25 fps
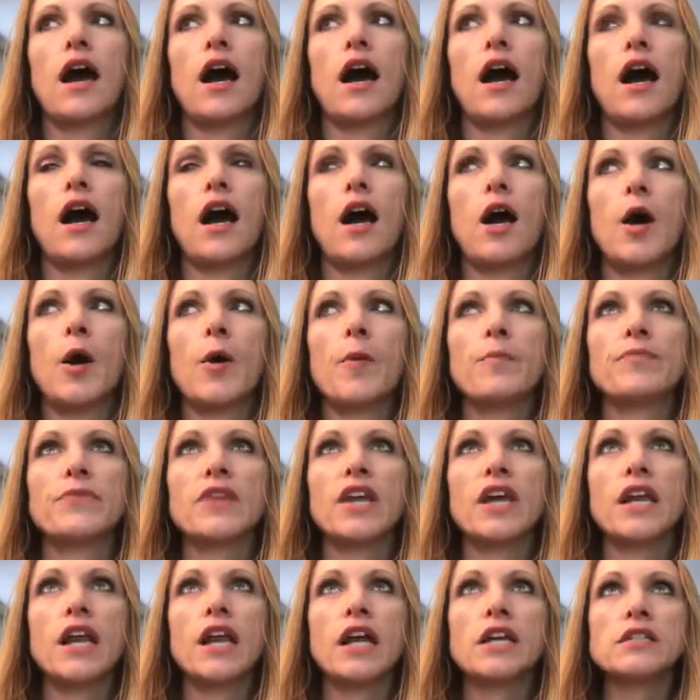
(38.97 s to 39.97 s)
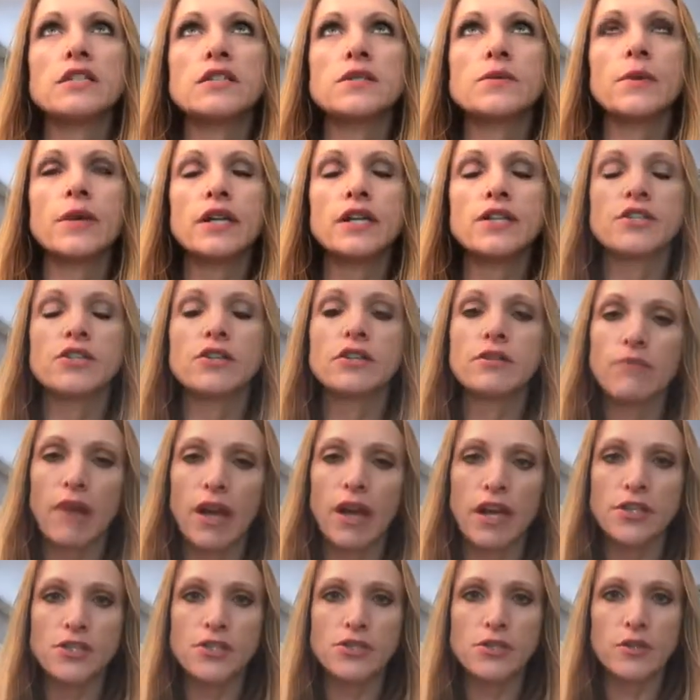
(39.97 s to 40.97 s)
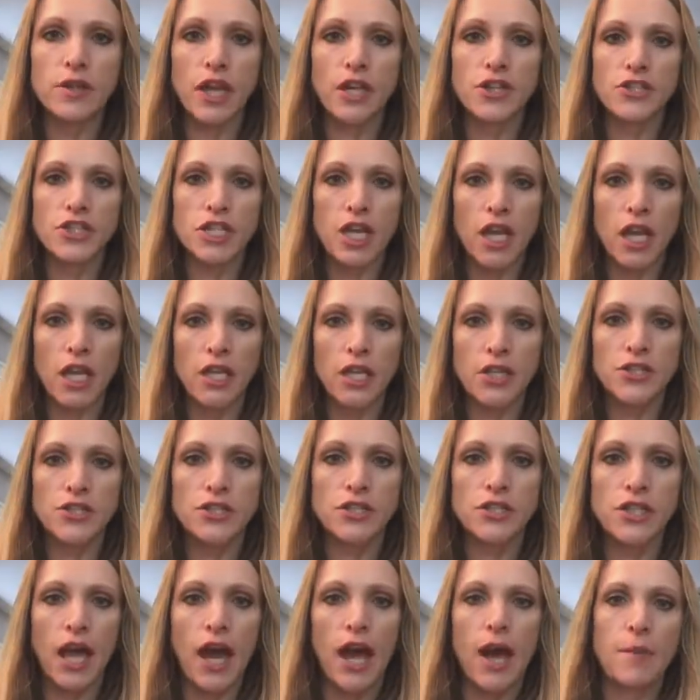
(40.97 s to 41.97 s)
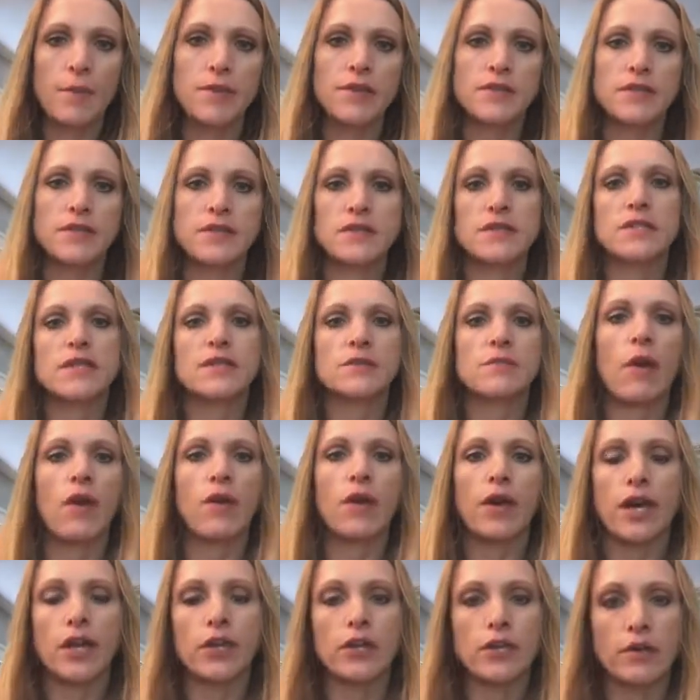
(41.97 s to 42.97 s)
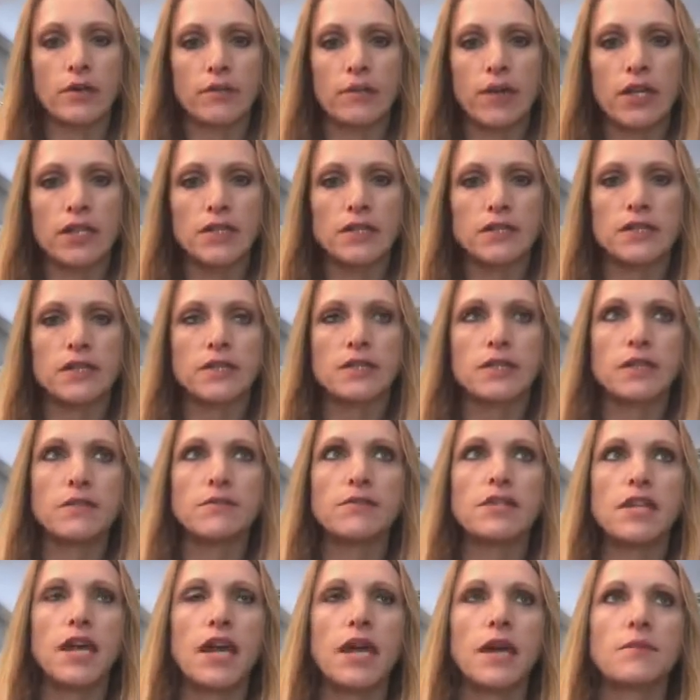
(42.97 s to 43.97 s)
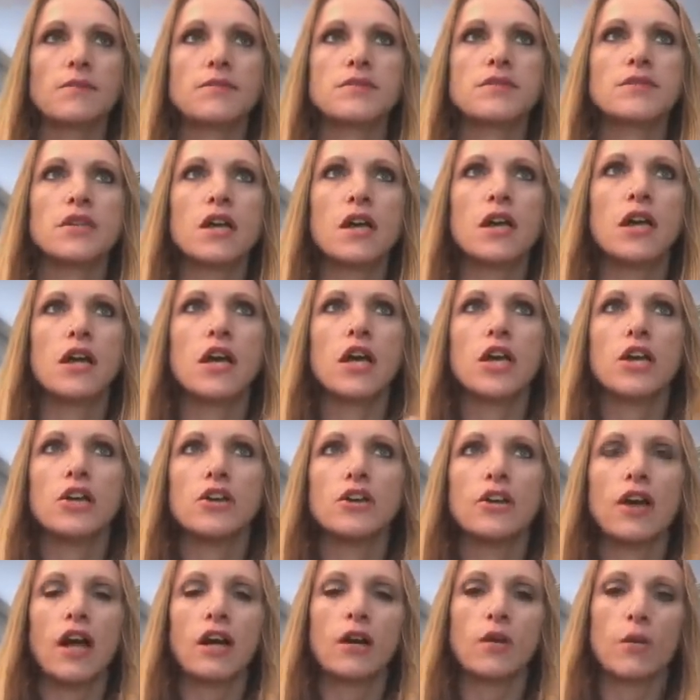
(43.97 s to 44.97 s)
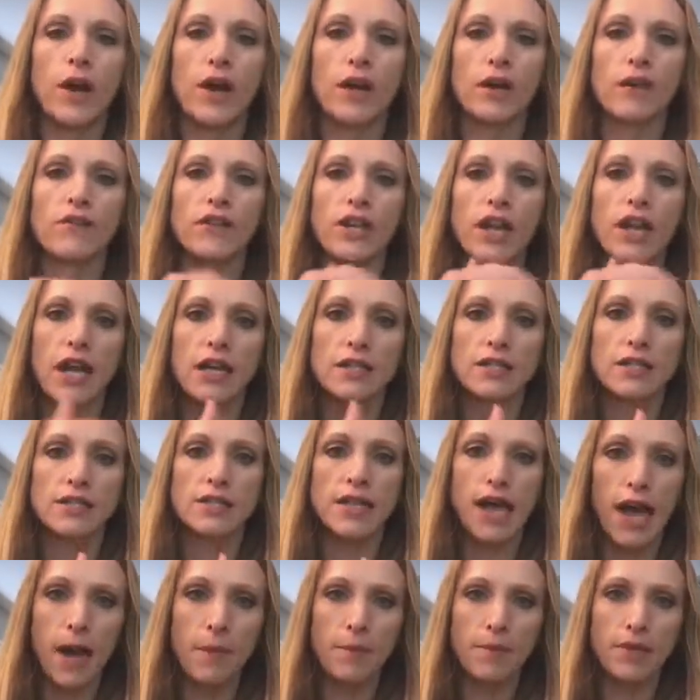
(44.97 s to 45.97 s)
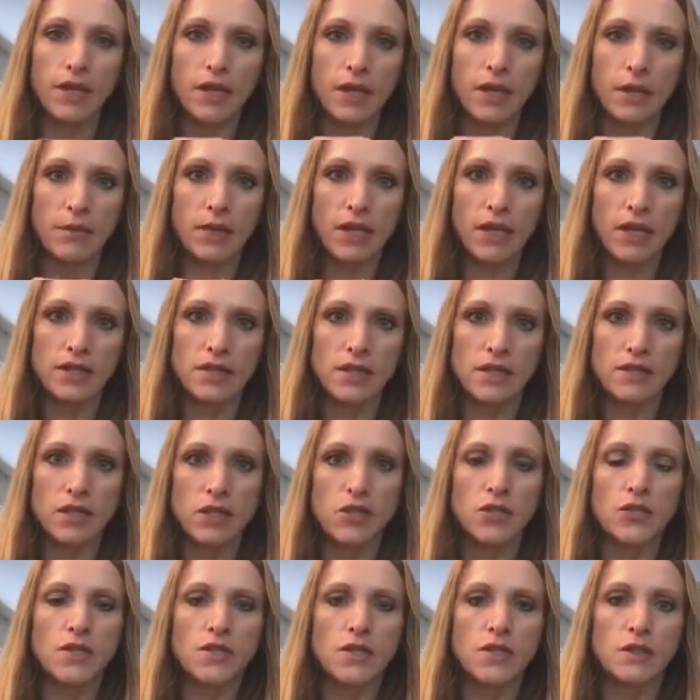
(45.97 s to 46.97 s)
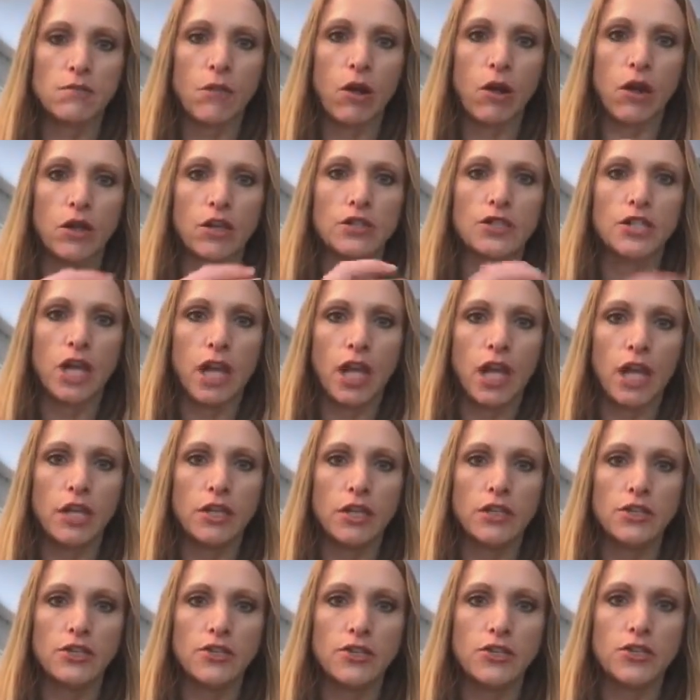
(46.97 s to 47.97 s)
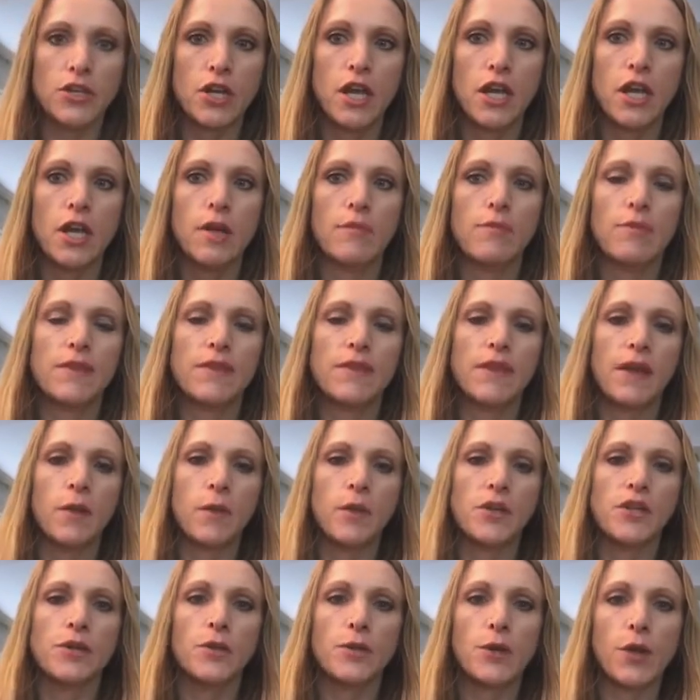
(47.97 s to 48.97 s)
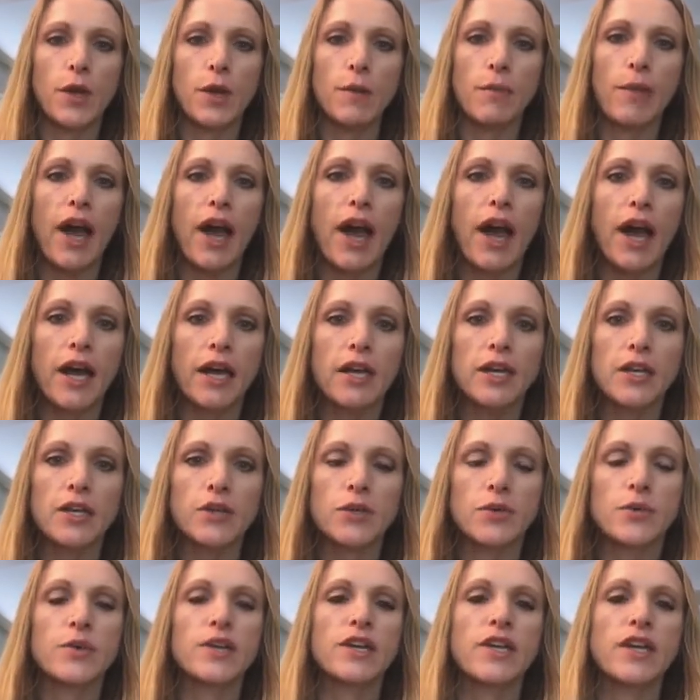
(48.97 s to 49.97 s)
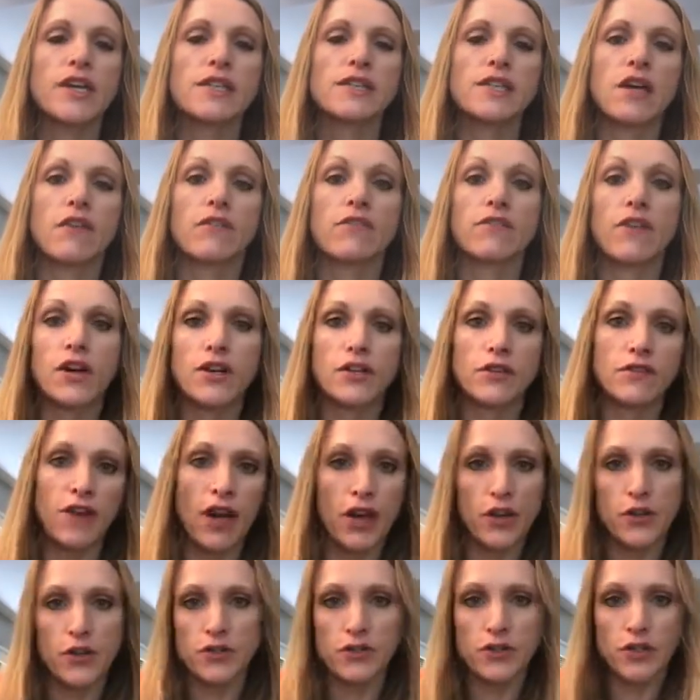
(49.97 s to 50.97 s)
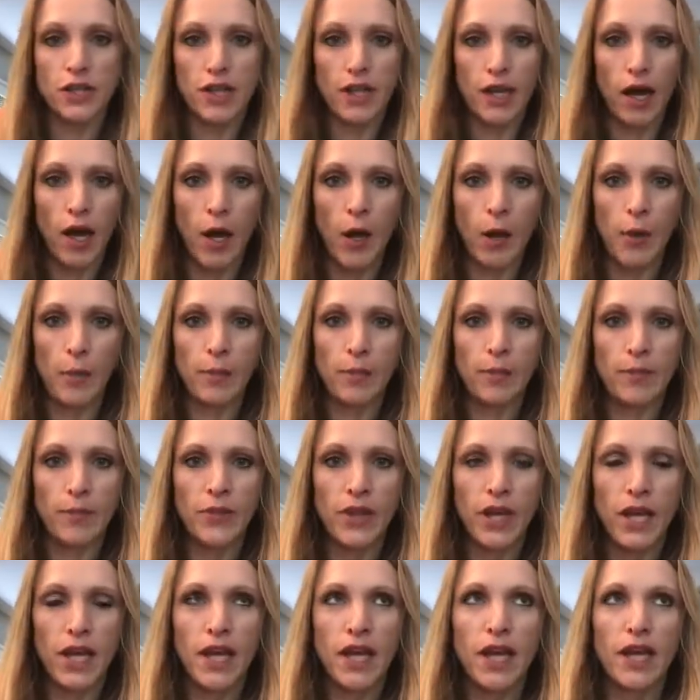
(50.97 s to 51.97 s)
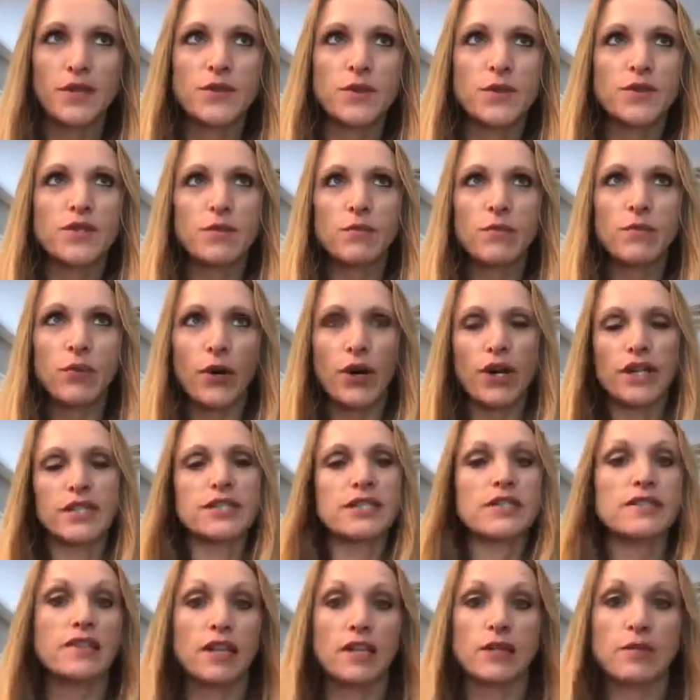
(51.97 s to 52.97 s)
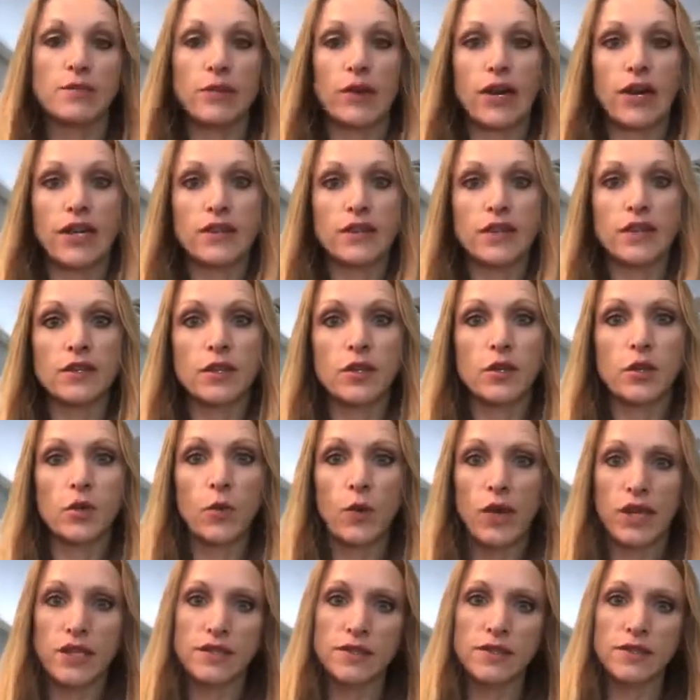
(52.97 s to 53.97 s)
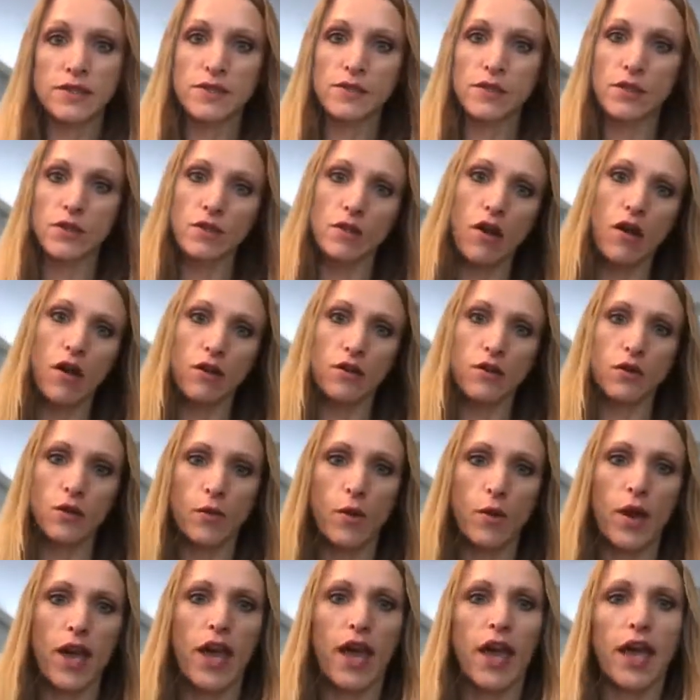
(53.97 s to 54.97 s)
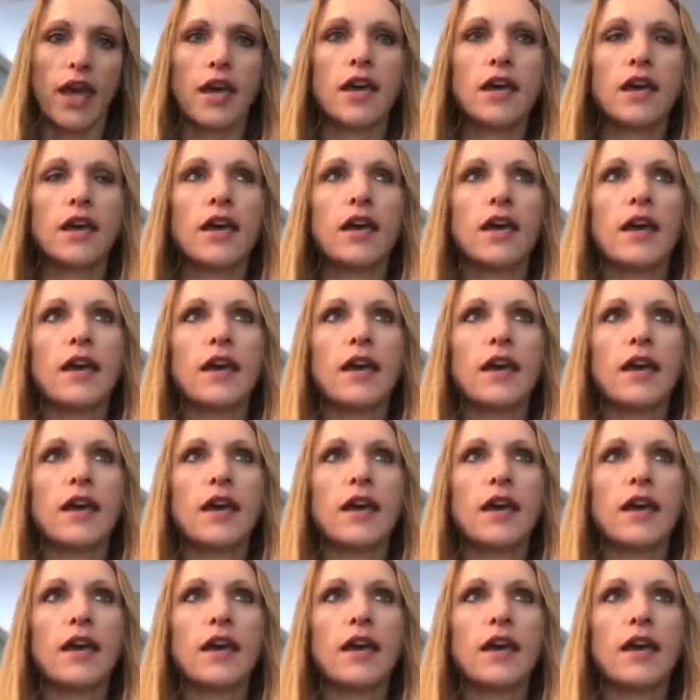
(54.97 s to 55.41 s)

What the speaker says: And I just wanted to remind you that change happens in small increments. And sometimes you're not aware of it as it's happening because it's such a small change. But then when you look back, you realize how far you've actually come. And so it's important to celebrate the little wins along the way.